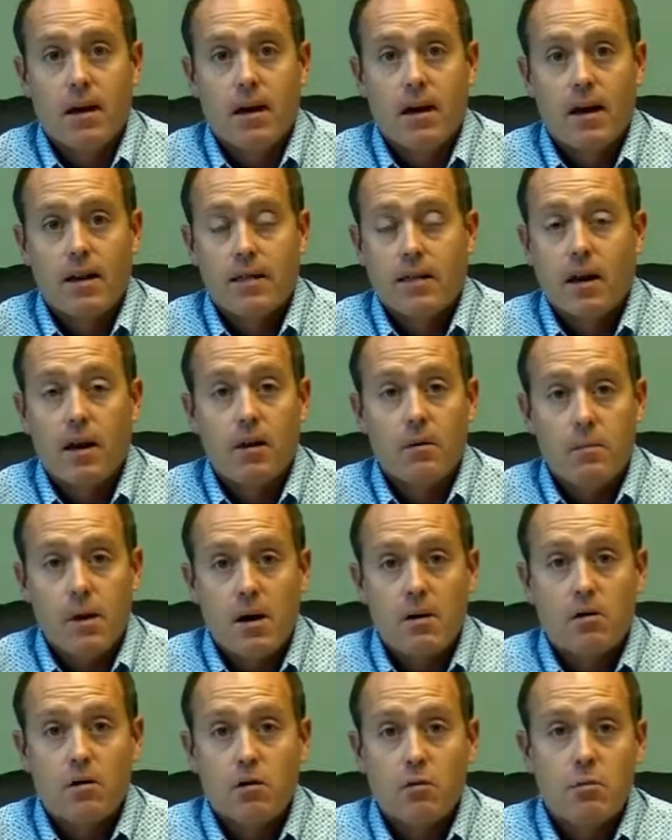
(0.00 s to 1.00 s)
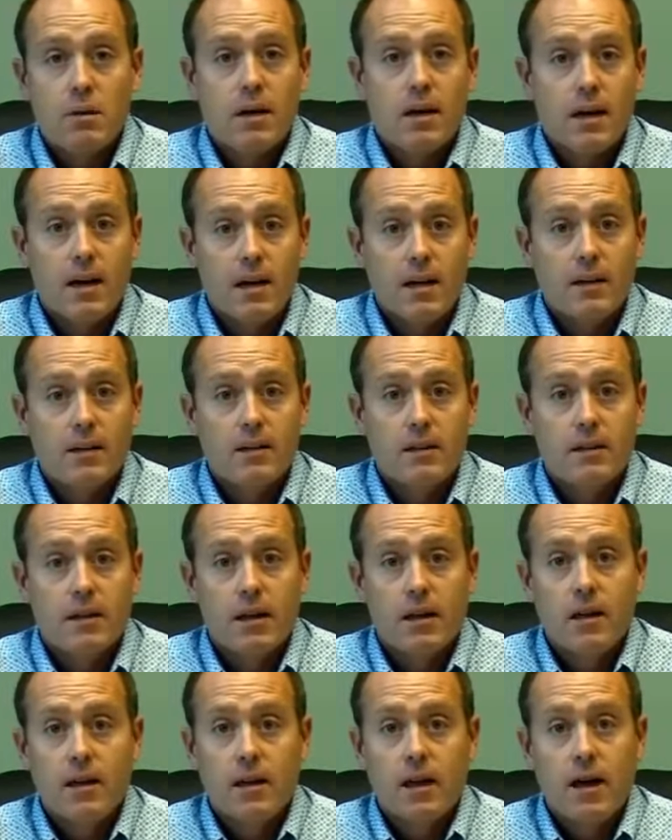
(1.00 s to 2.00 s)
I thought about you because,
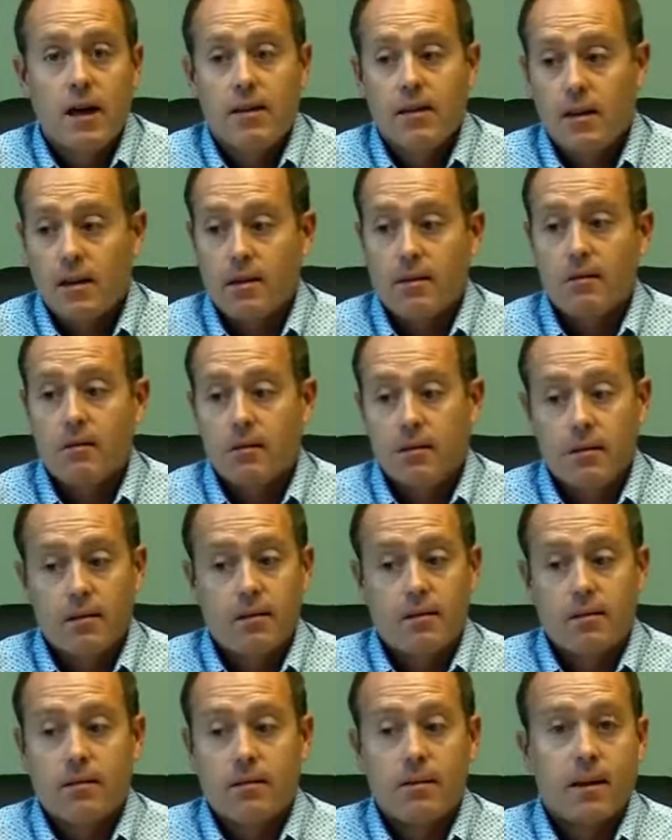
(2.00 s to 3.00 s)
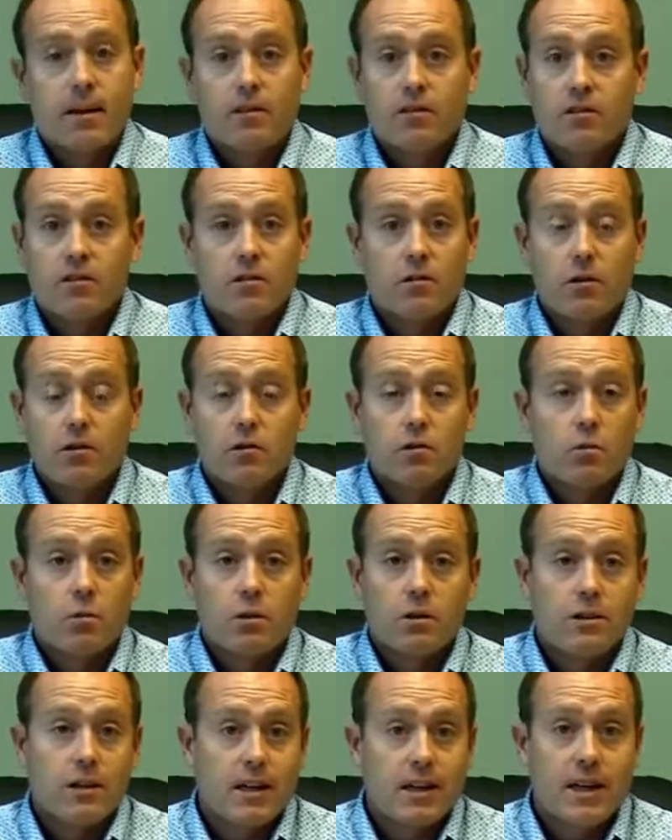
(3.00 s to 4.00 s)
and then those are
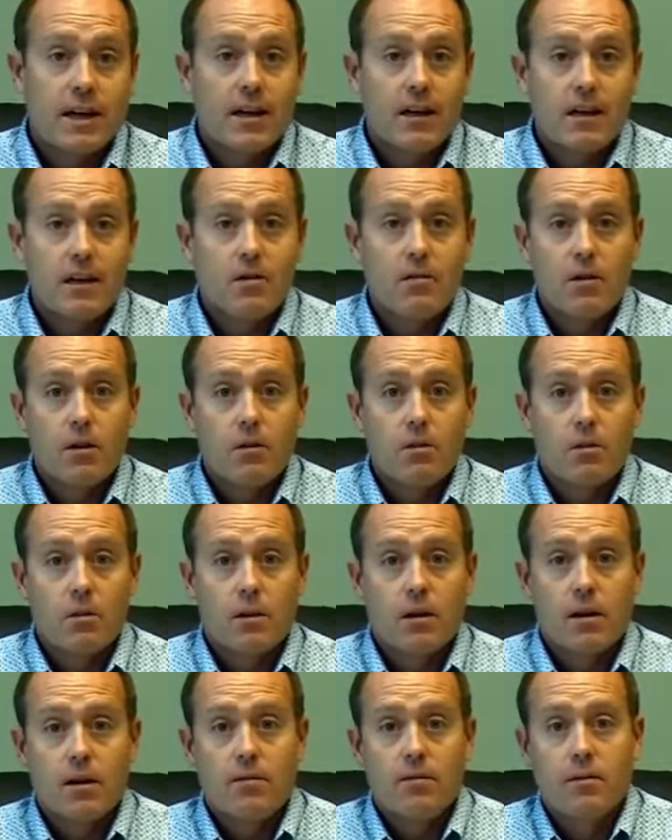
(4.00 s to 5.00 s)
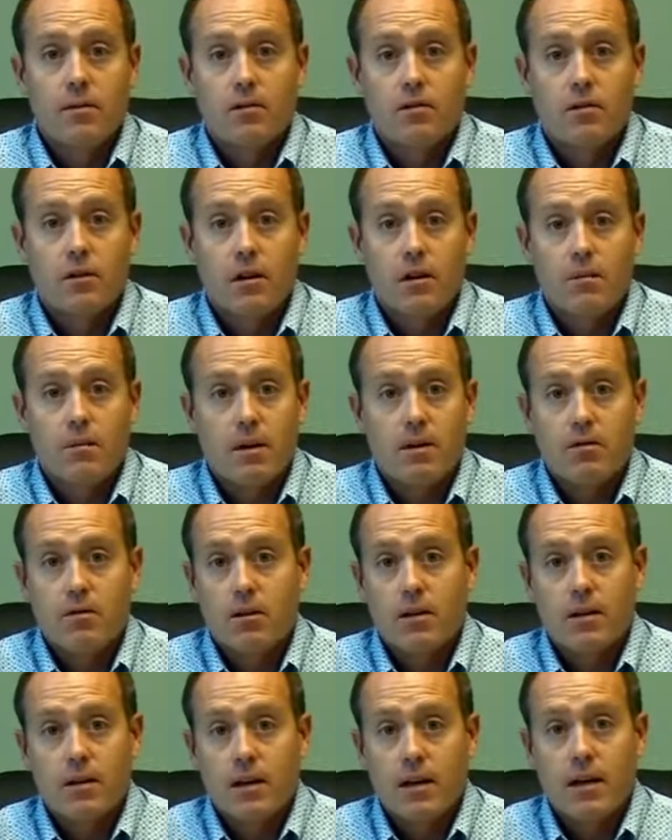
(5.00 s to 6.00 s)
words I can't give you. If it's my
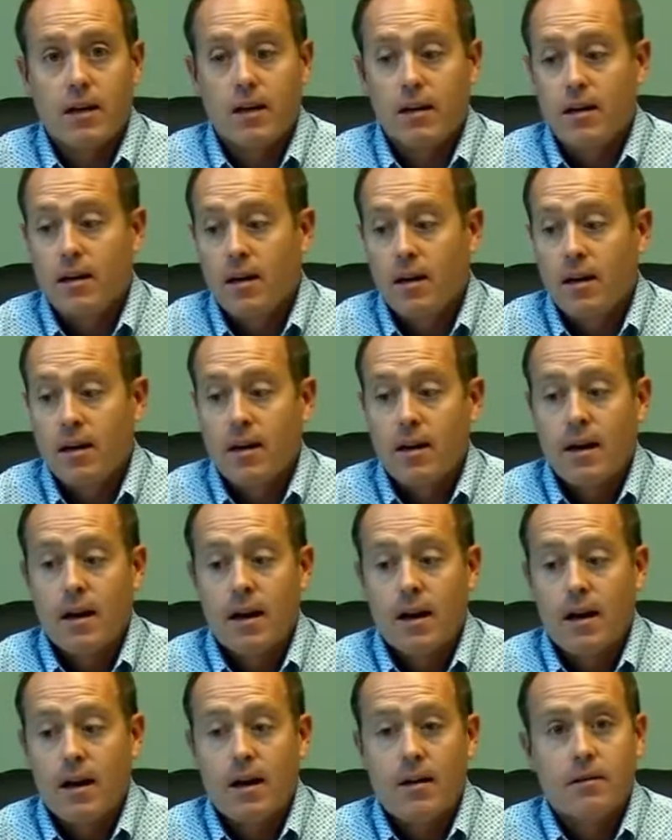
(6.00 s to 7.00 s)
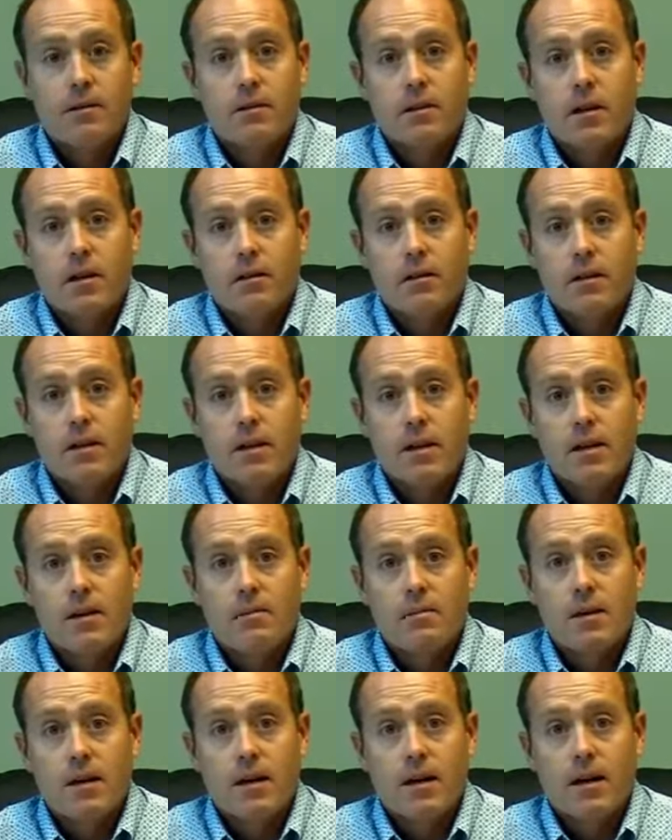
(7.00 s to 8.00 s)
friend Ken, and I talked to
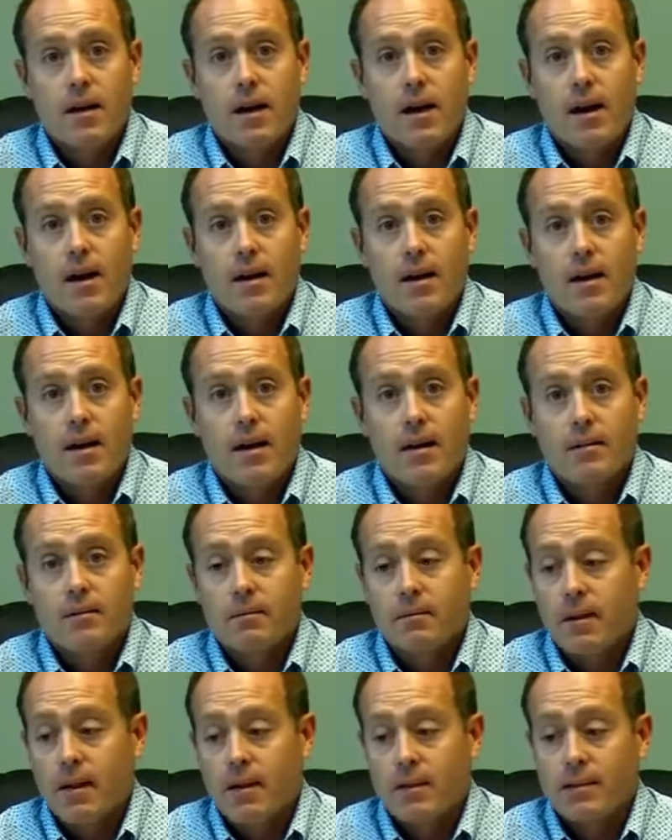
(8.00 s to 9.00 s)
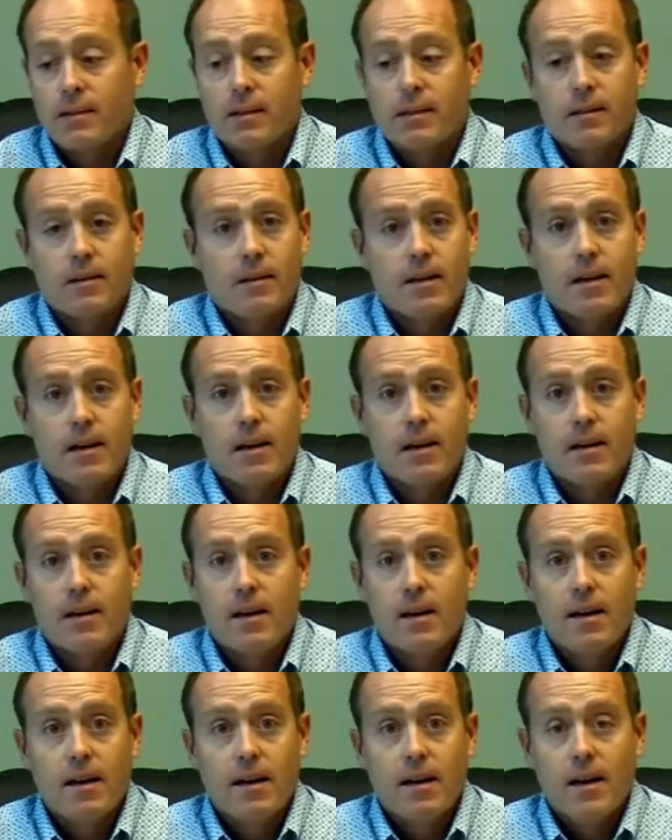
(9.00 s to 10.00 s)
him and I said, Ken,
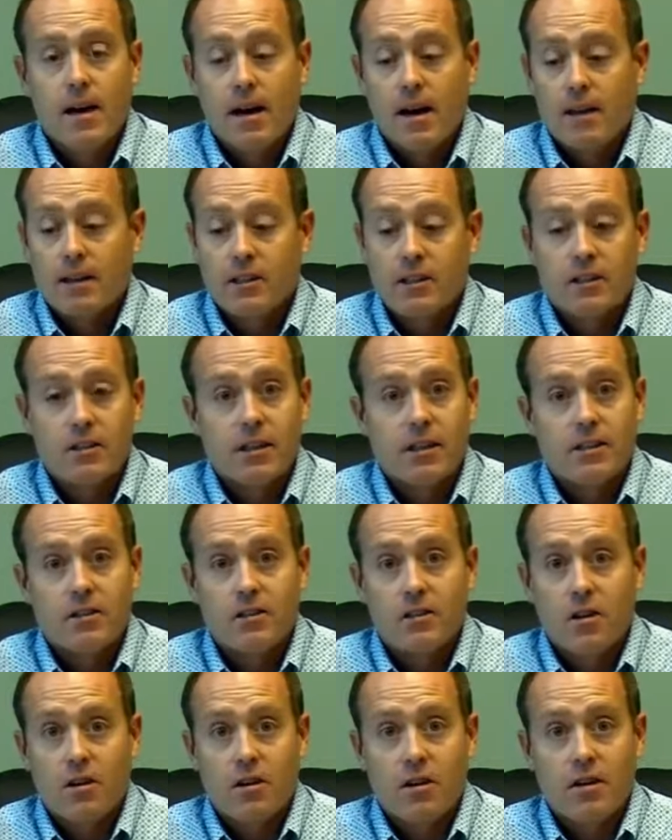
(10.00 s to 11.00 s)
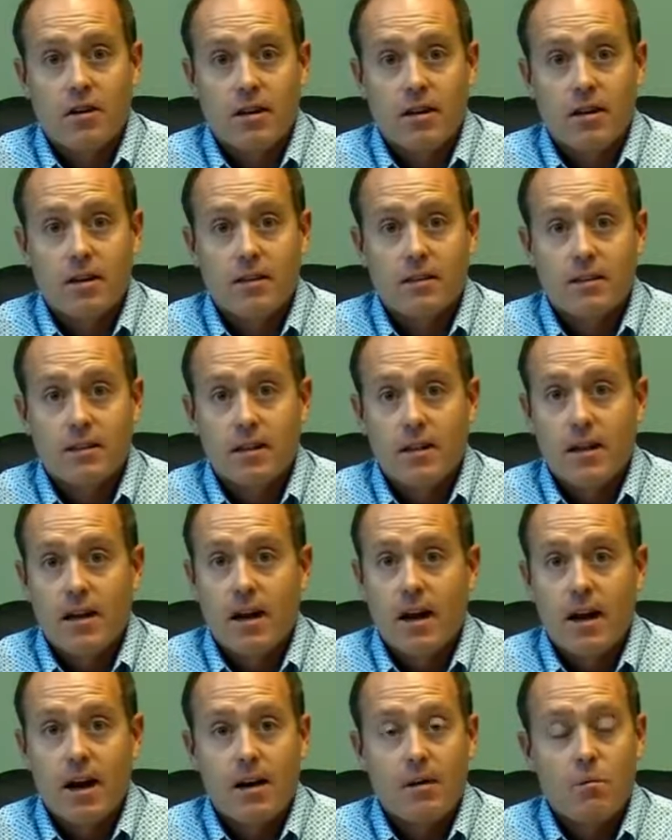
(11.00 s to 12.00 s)
I just got started in this.
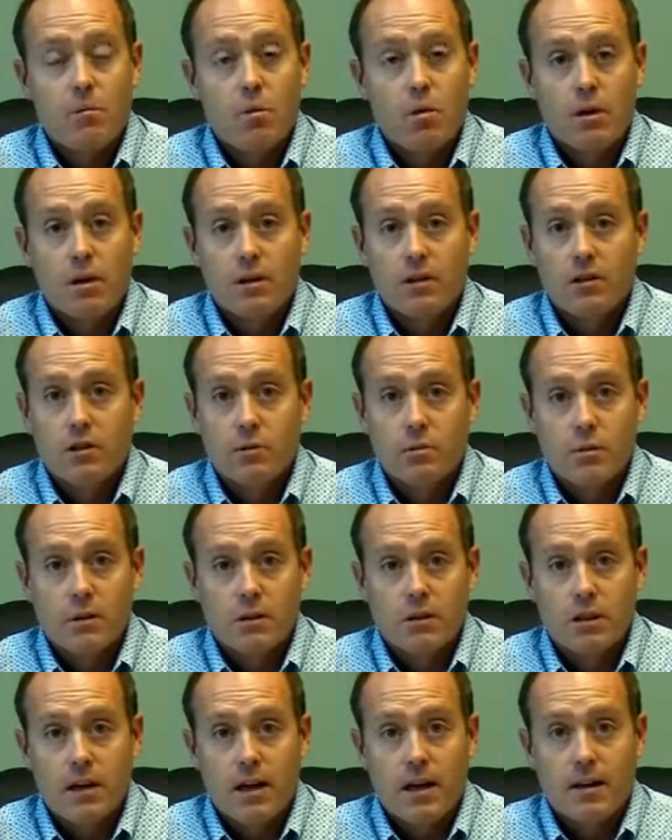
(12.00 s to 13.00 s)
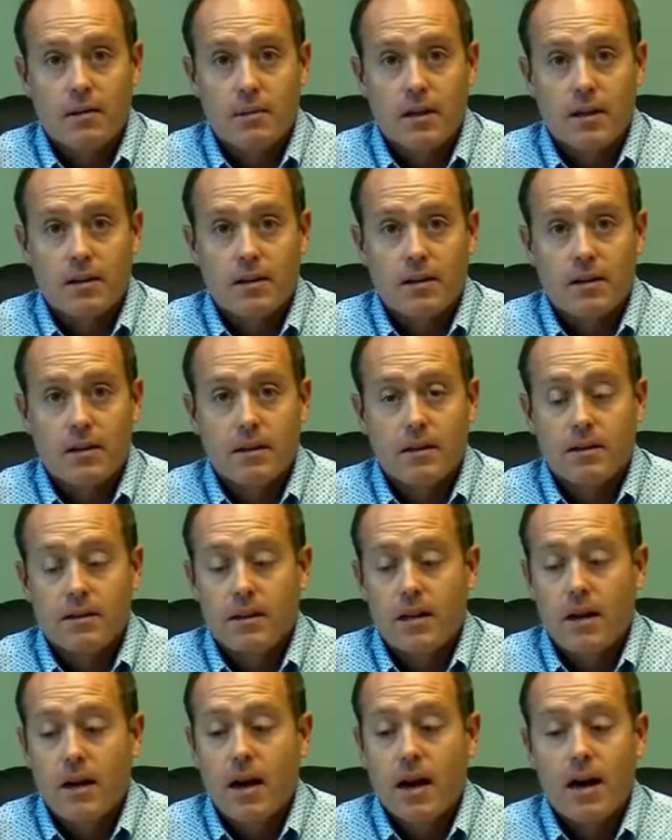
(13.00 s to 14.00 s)
I am really super excited about
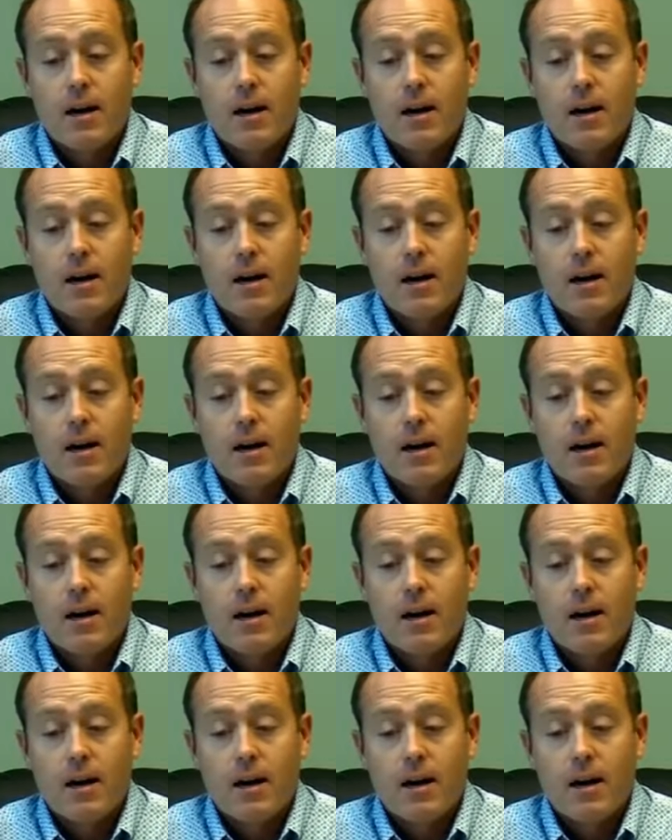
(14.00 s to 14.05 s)
this.